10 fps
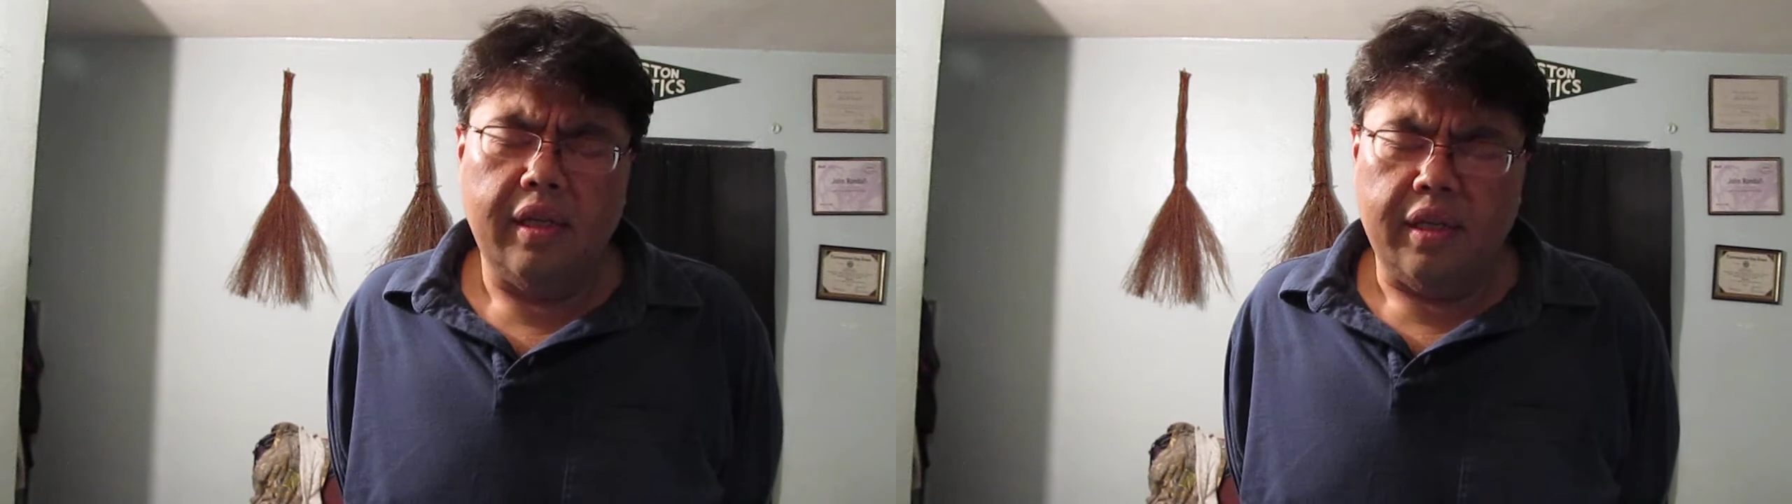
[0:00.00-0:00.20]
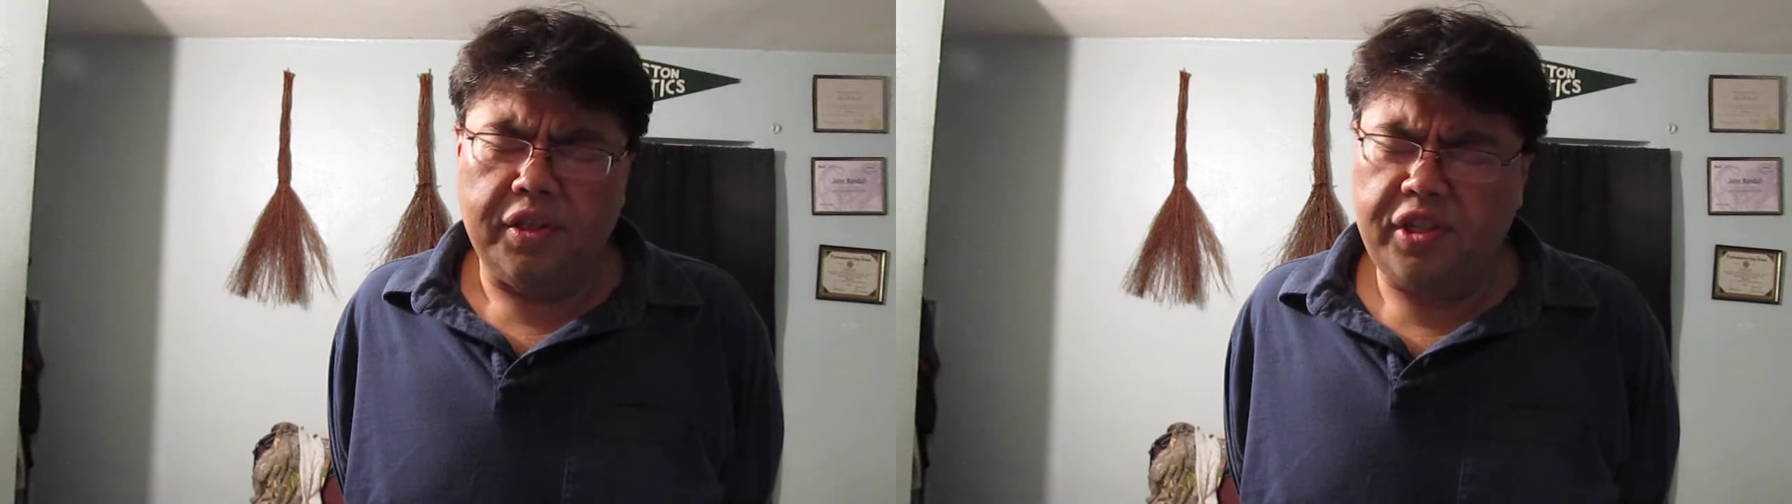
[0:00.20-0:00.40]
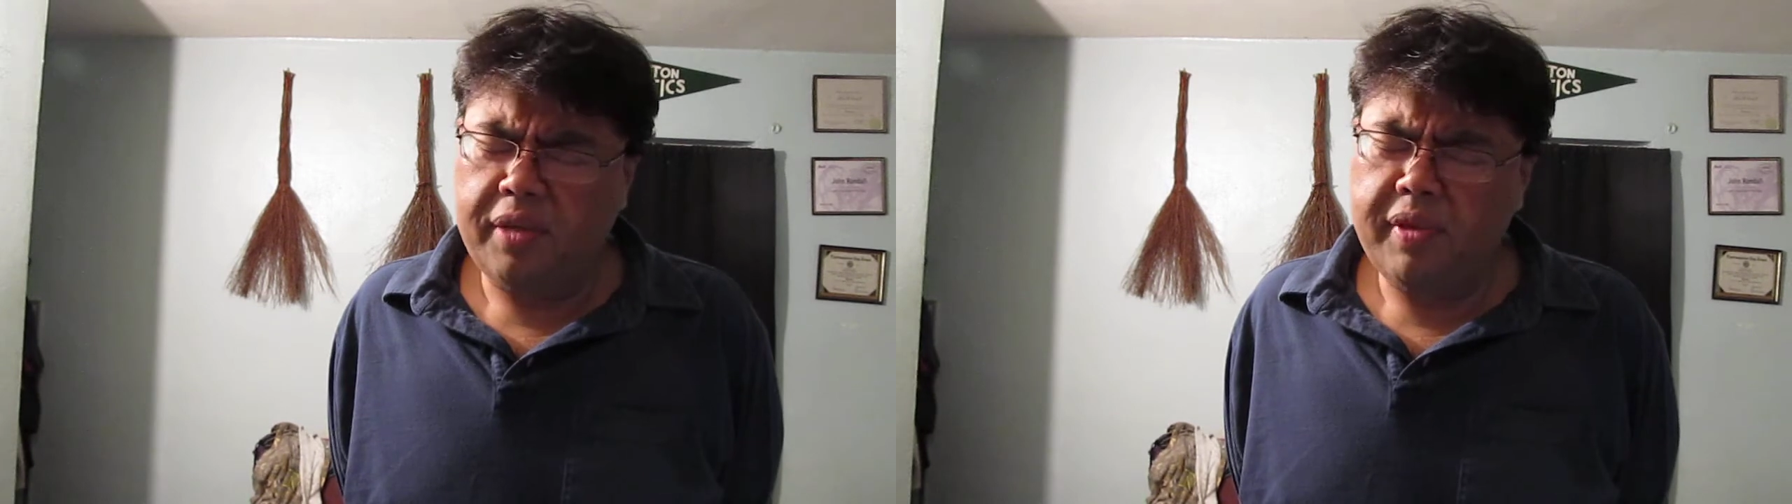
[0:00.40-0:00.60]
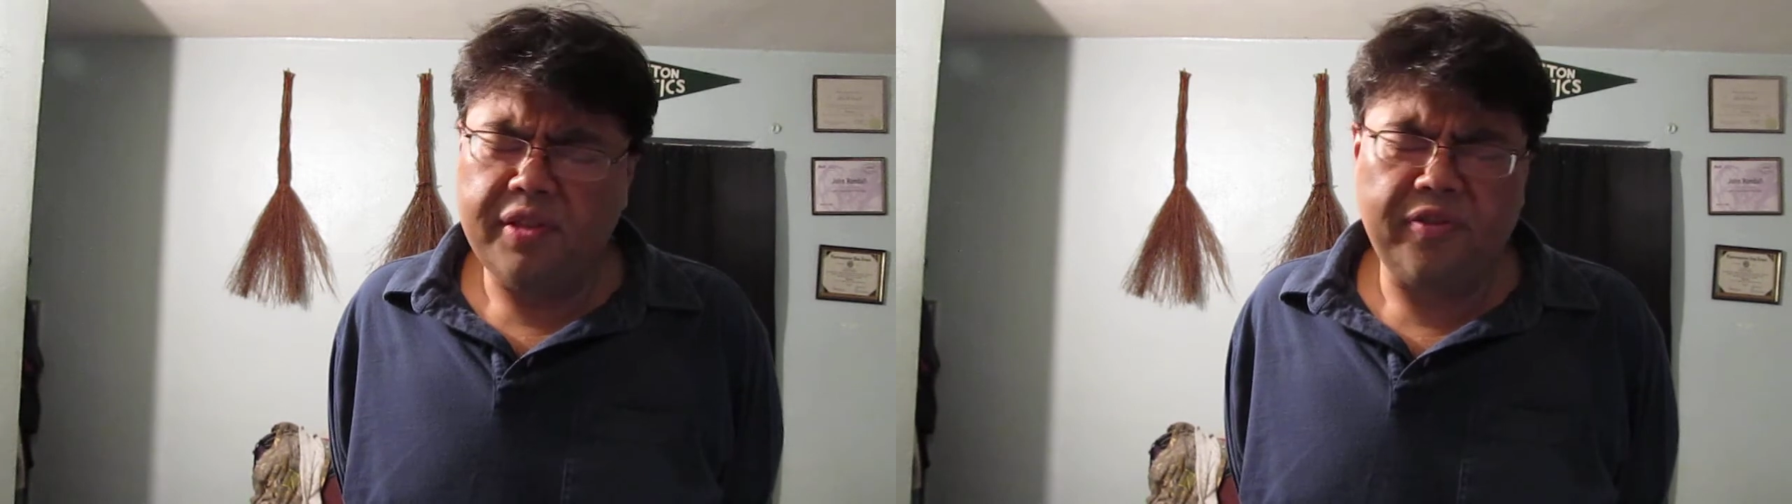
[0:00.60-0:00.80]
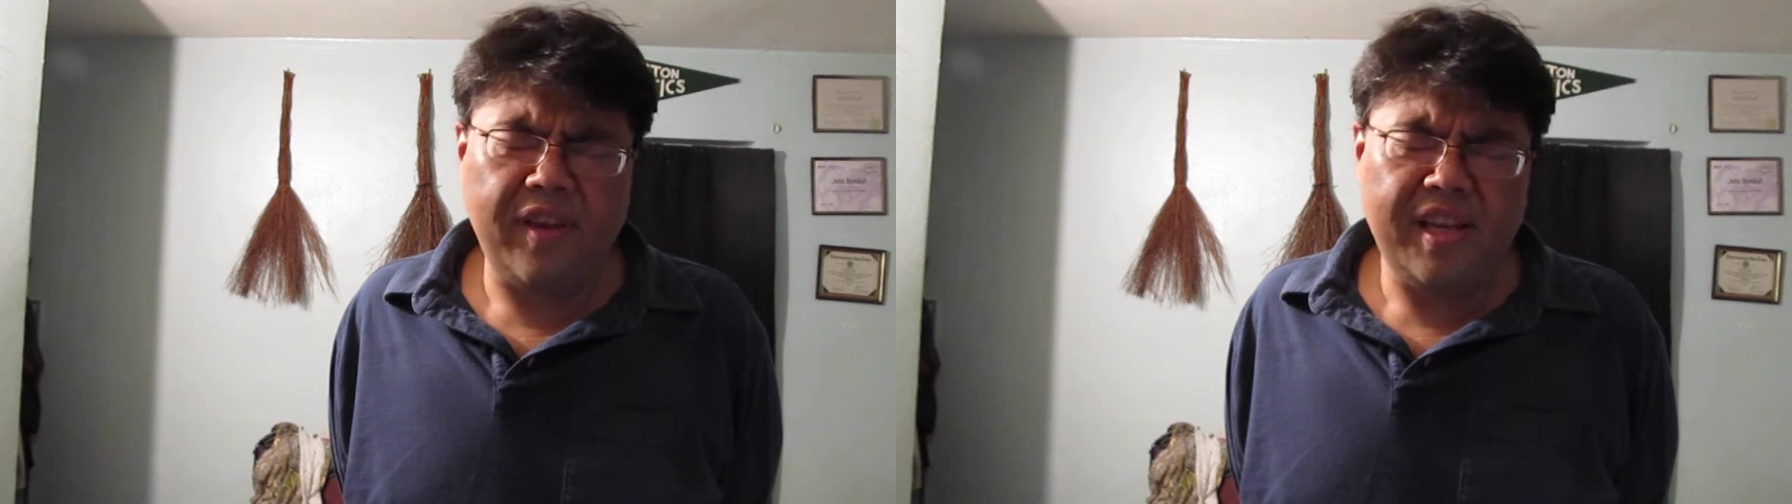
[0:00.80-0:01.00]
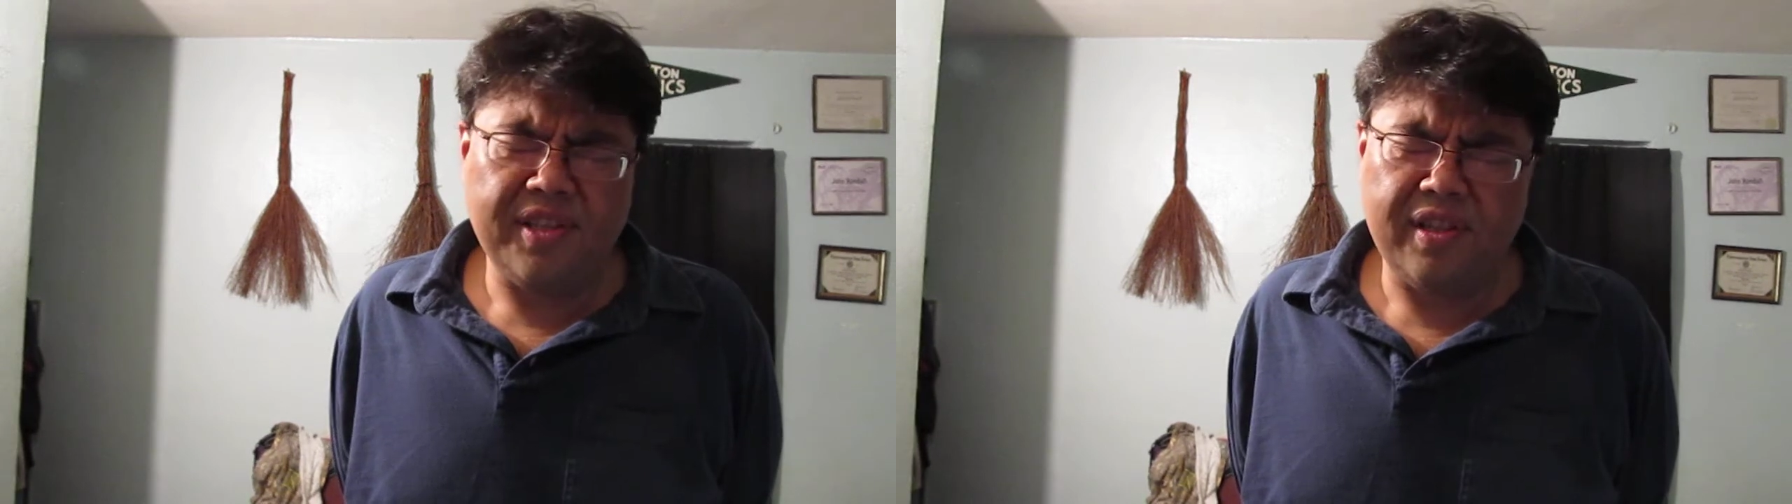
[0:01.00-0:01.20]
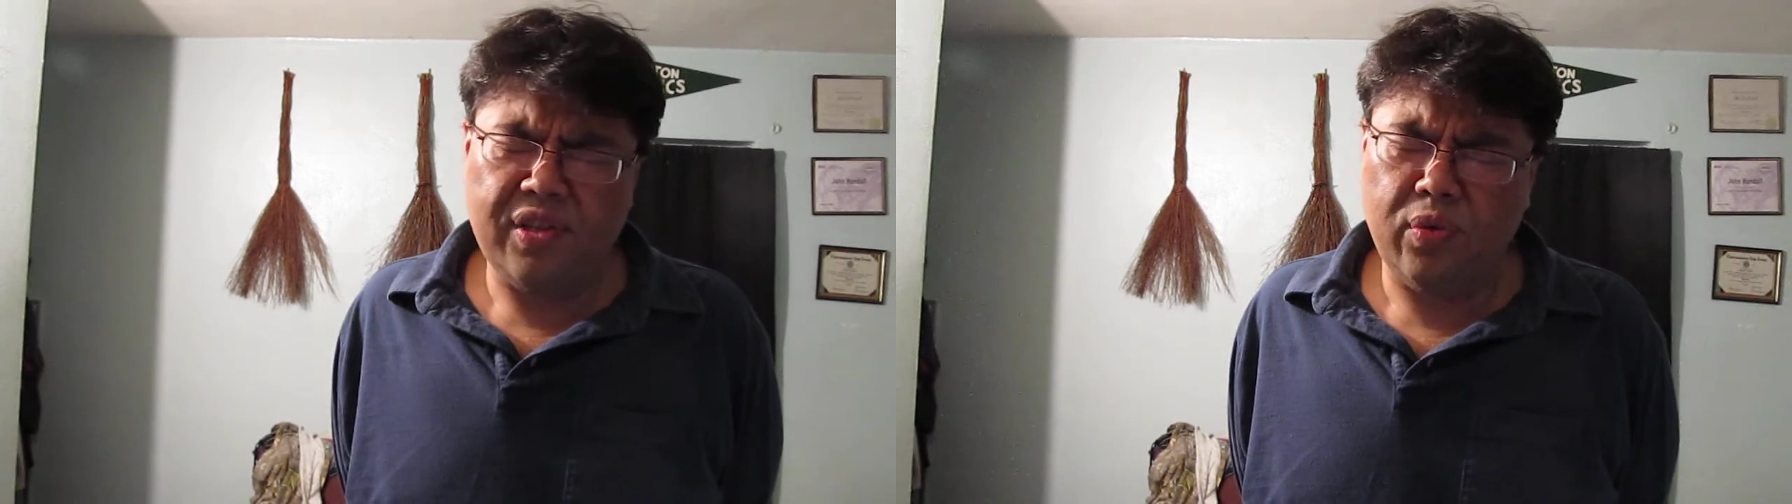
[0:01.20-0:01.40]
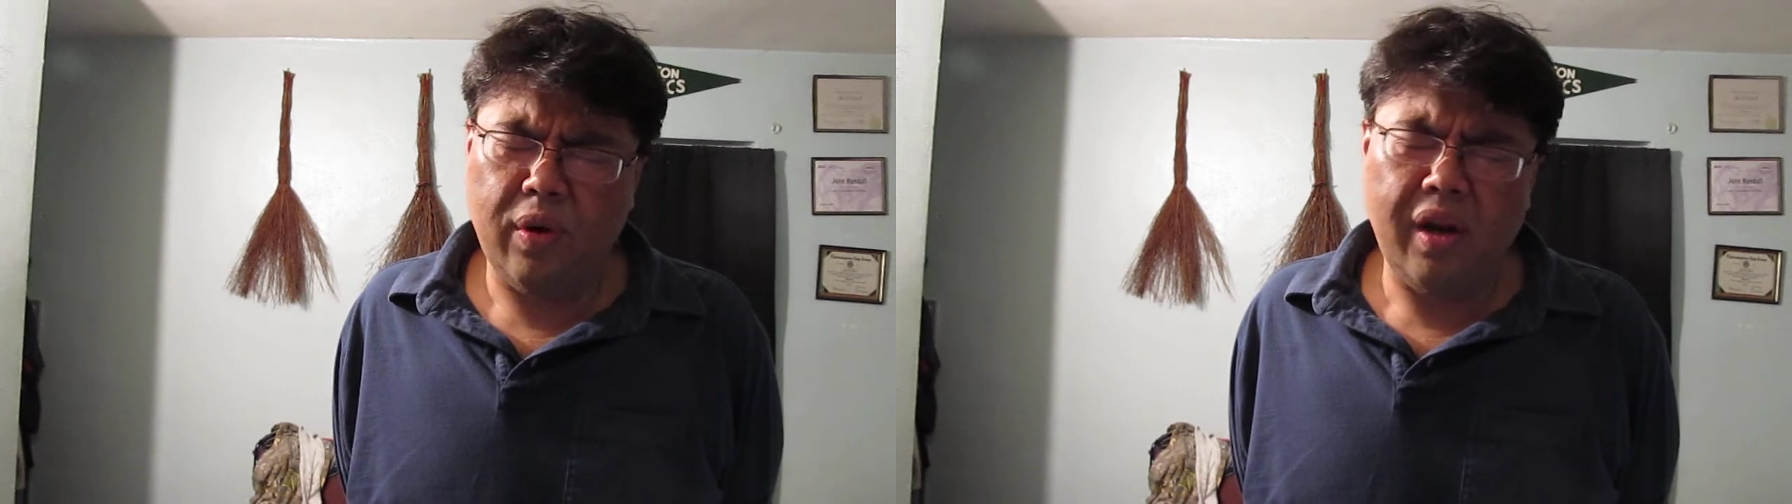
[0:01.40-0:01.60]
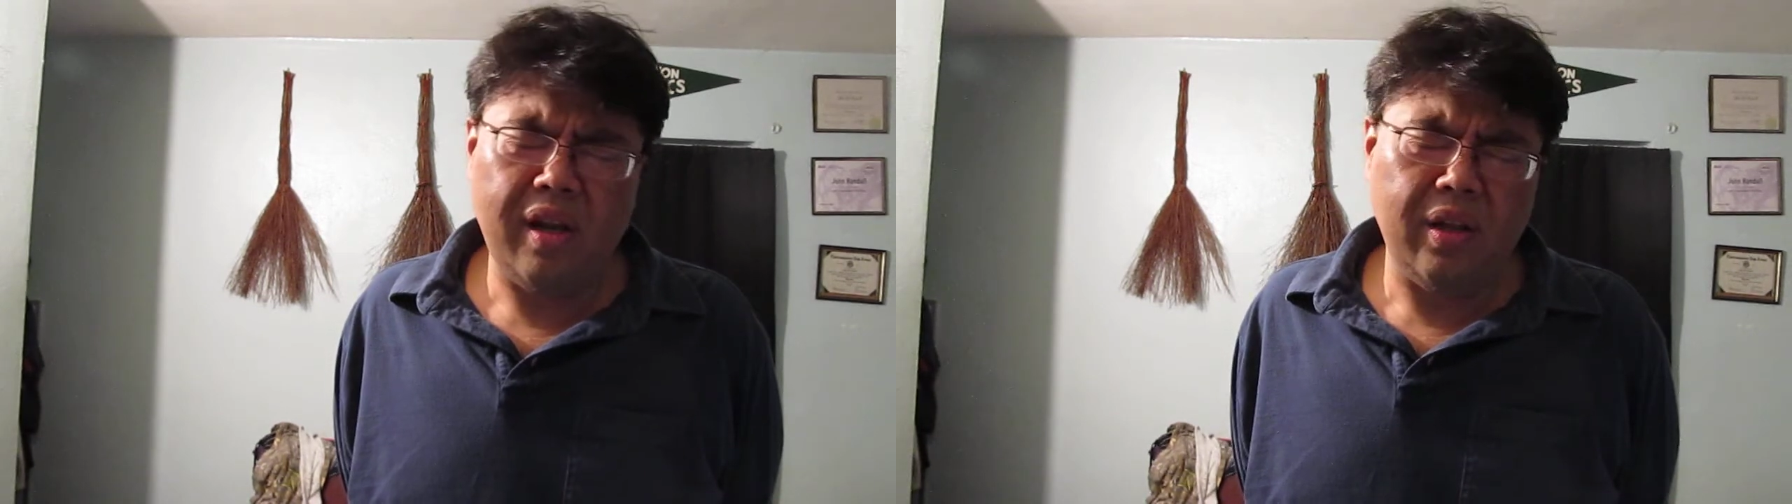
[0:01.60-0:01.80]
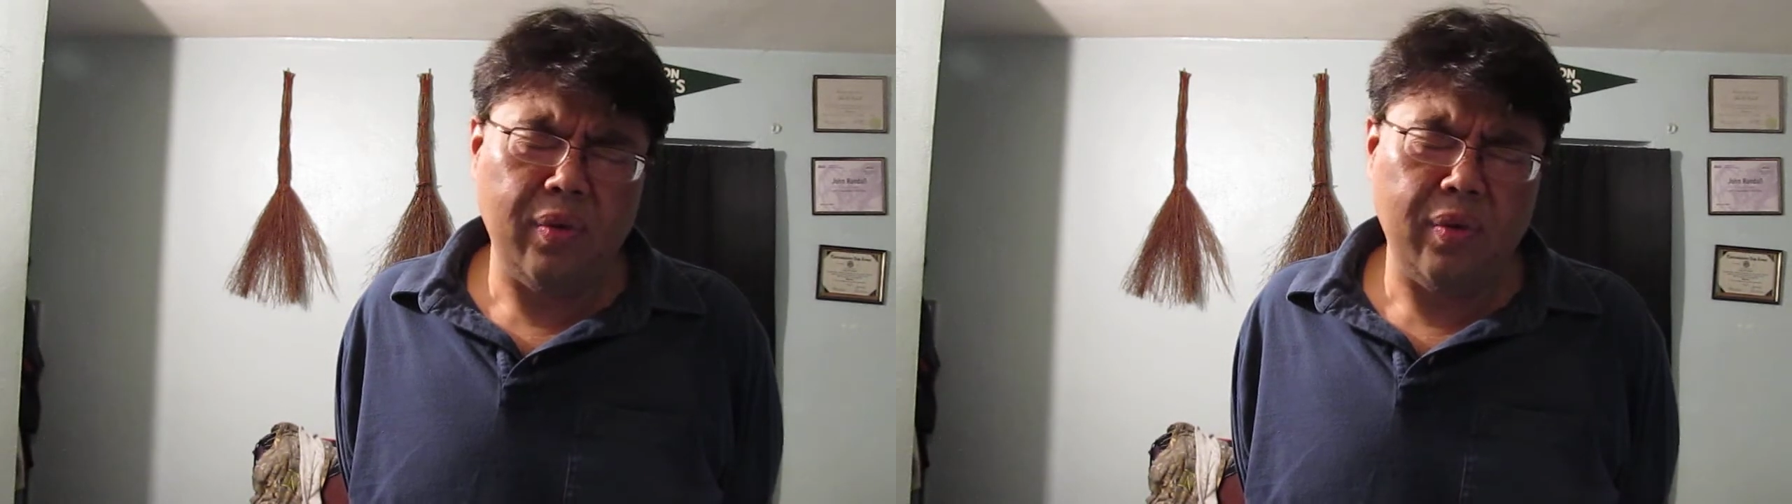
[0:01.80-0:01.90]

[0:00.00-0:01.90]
and she must face this world